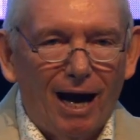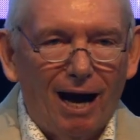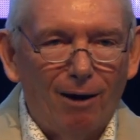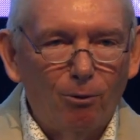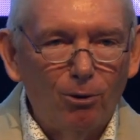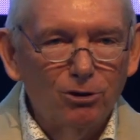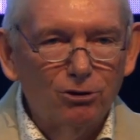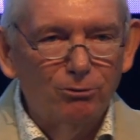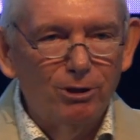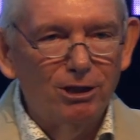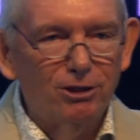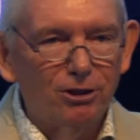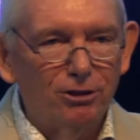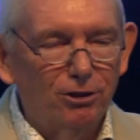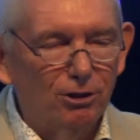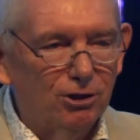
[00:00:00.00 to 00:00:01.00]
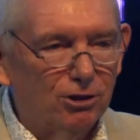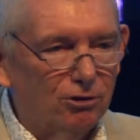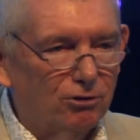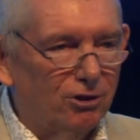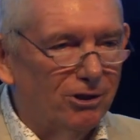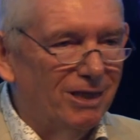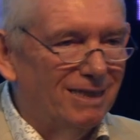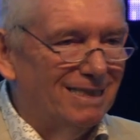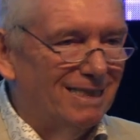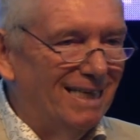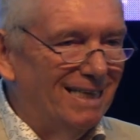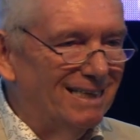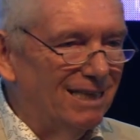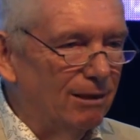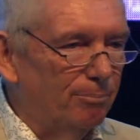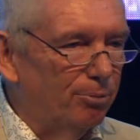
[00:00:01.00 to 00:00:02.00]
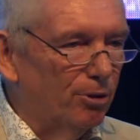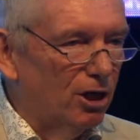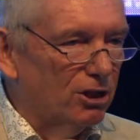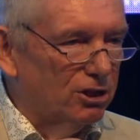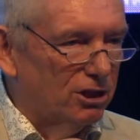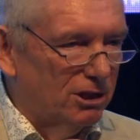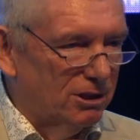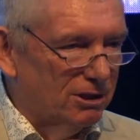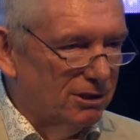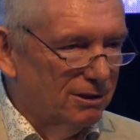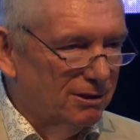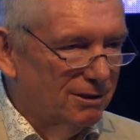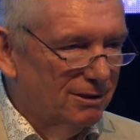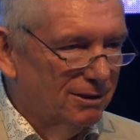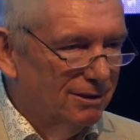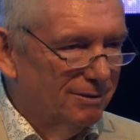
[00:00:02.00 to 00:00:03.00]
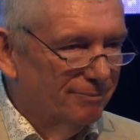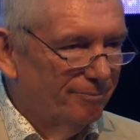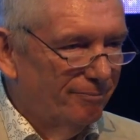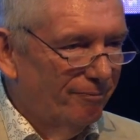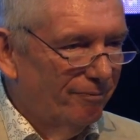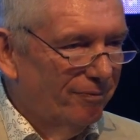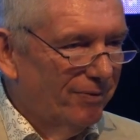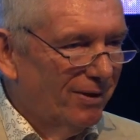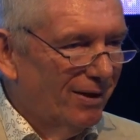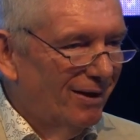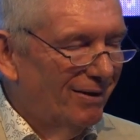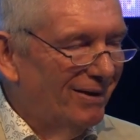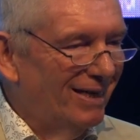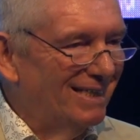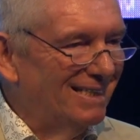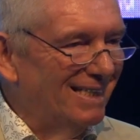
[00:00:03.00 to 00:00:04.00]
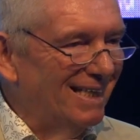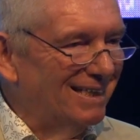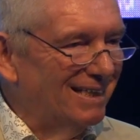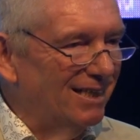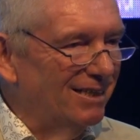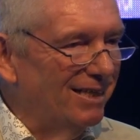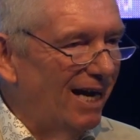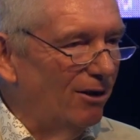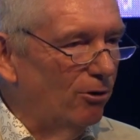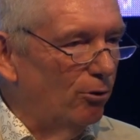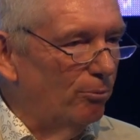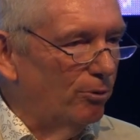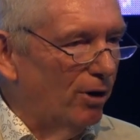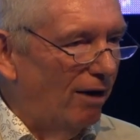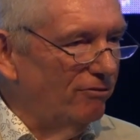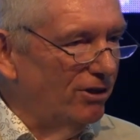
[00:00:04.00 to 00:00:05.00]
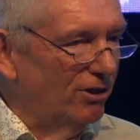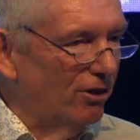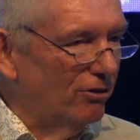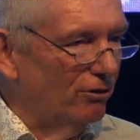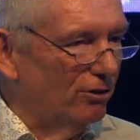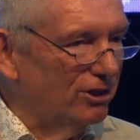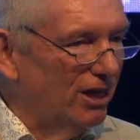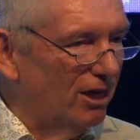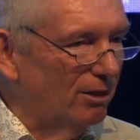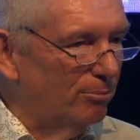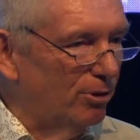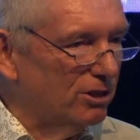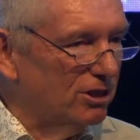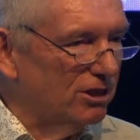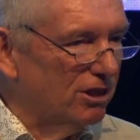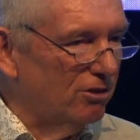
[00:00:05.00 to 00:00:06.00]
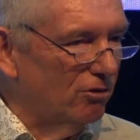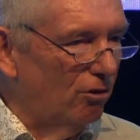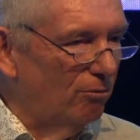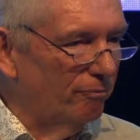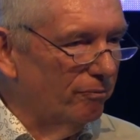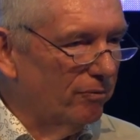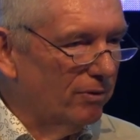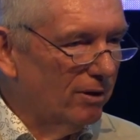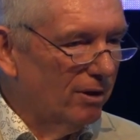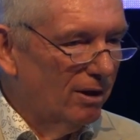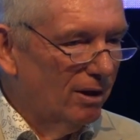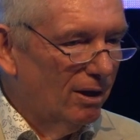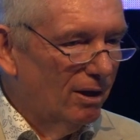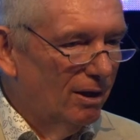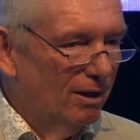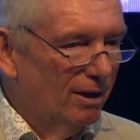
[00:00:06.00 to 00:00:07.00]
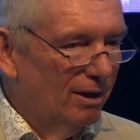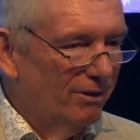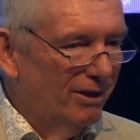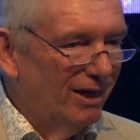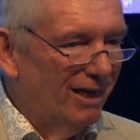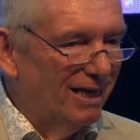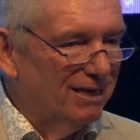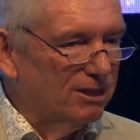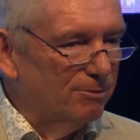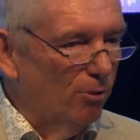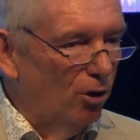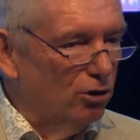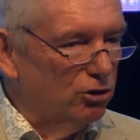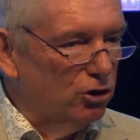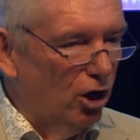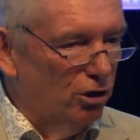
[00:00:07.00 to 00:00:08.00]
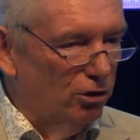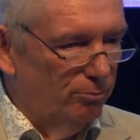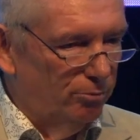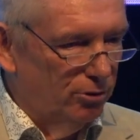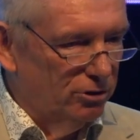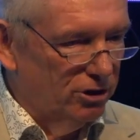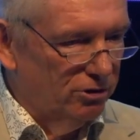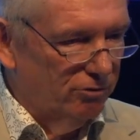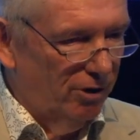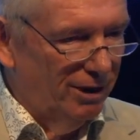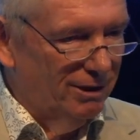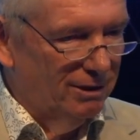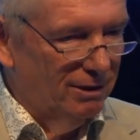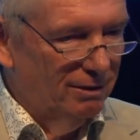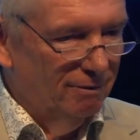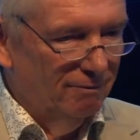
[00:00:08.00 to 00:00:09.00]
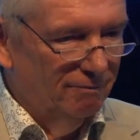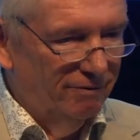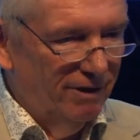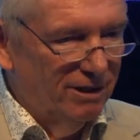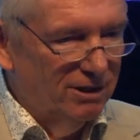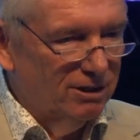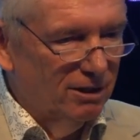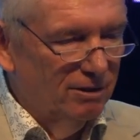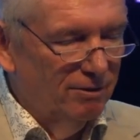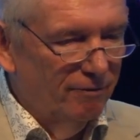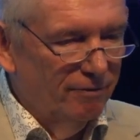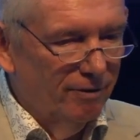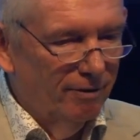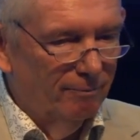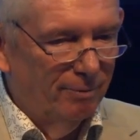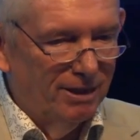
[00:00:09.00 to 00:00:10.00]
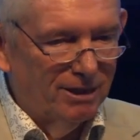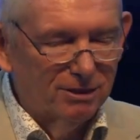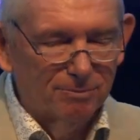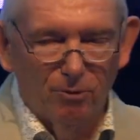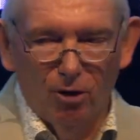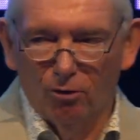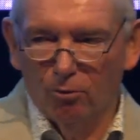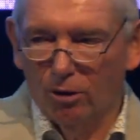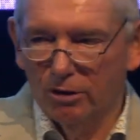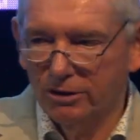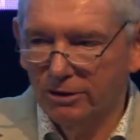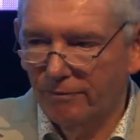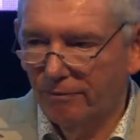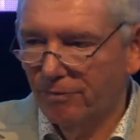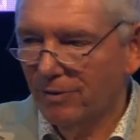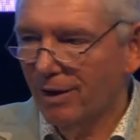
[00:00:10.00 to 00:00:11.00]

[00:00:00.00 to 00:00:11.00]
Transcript: I want to introduce you to these little brushes. These little yellow, have you got those yellow brushes at home? They're like small toilet brushes, right? Very, very small ones.